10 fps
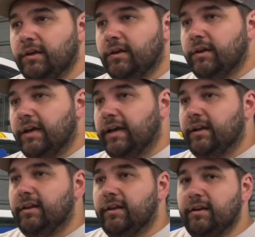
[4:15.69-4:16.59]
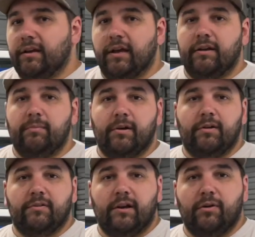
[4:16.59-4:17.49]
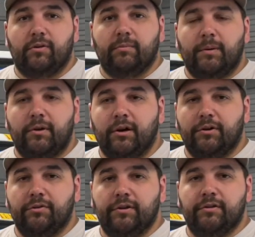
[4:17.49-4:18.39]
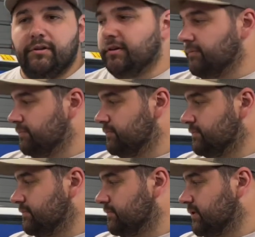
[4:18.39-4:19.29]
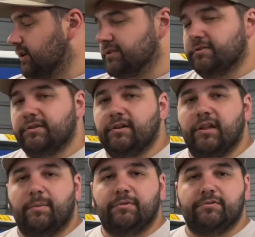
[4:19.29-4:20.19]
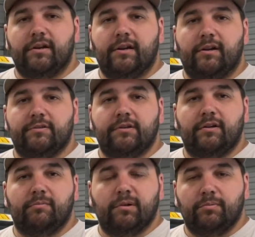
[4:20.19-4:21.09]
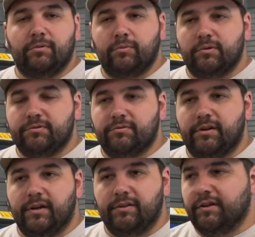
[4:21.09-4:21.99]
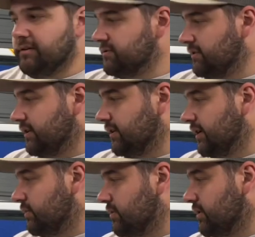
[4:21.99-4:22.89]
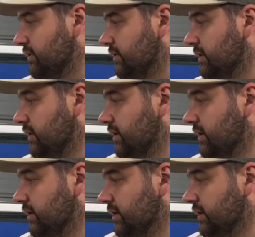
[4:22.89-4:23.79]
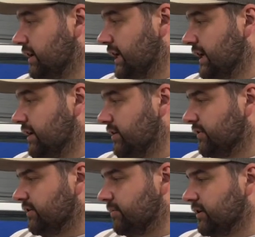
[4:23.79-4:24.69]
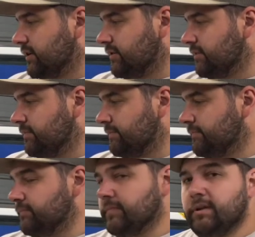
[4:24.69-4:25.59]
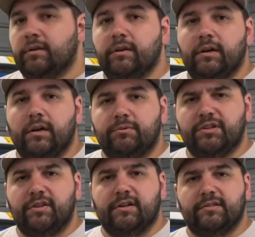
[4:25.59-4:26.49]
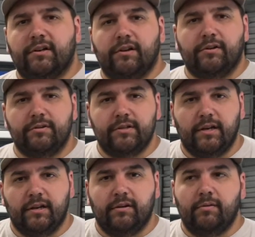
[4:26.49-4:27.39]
80, 90 miles an hour, maybe 100. The cluster's in kilometers right now, so I don't remember what it was reading. I think it was reading like 180 or something, which I think is like 110.